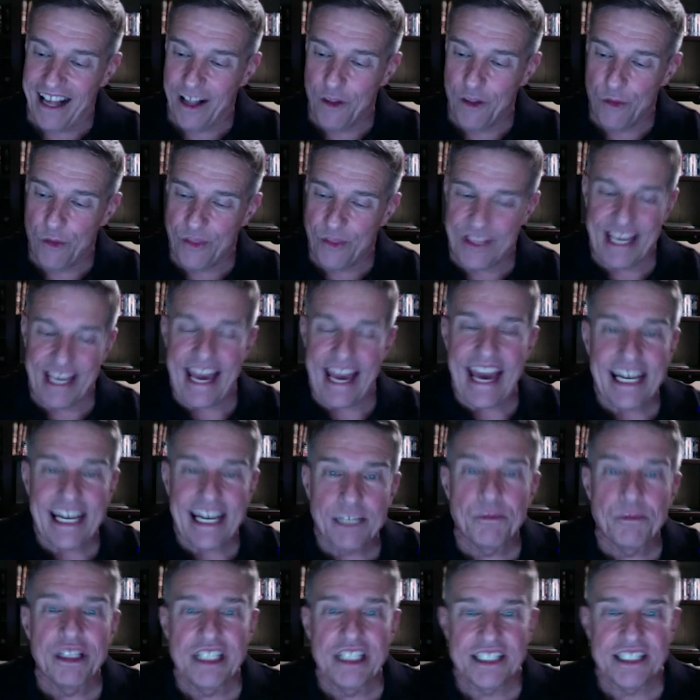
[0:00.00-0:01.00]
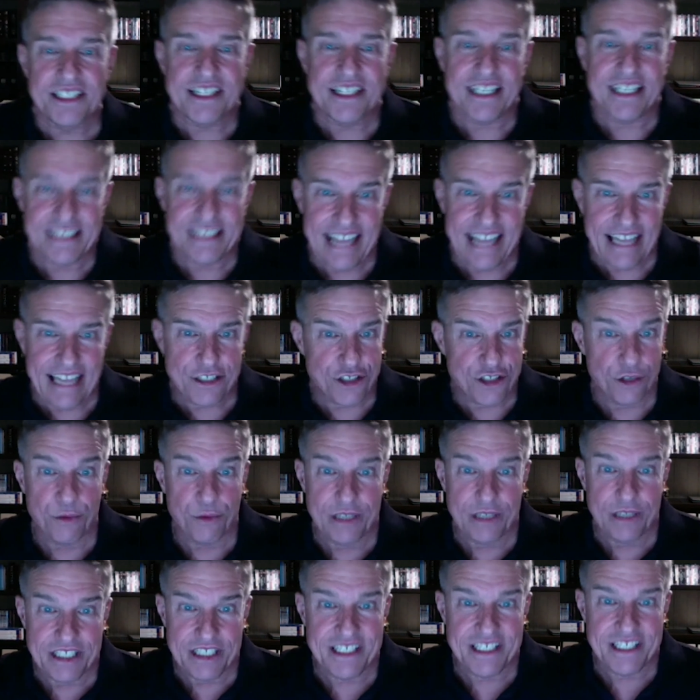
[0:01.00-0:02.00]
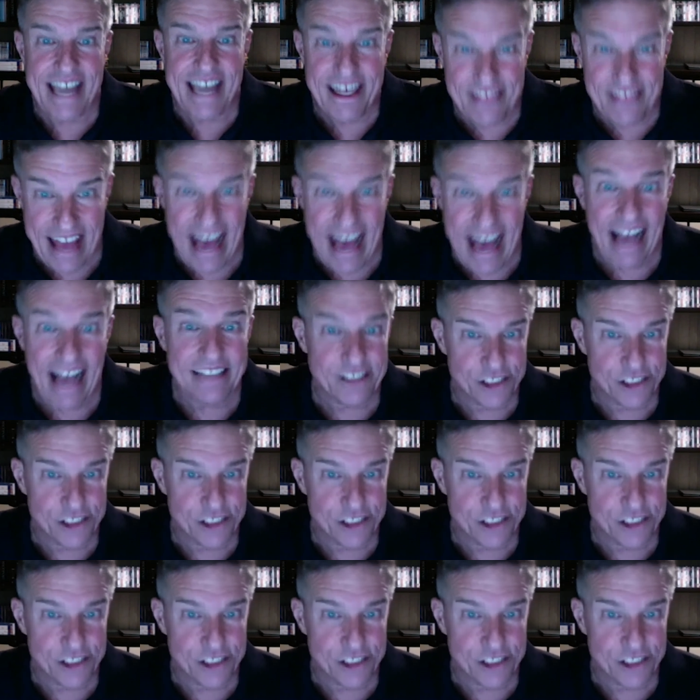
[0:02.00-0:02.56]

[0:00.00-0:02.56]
the animalistic nature would say that.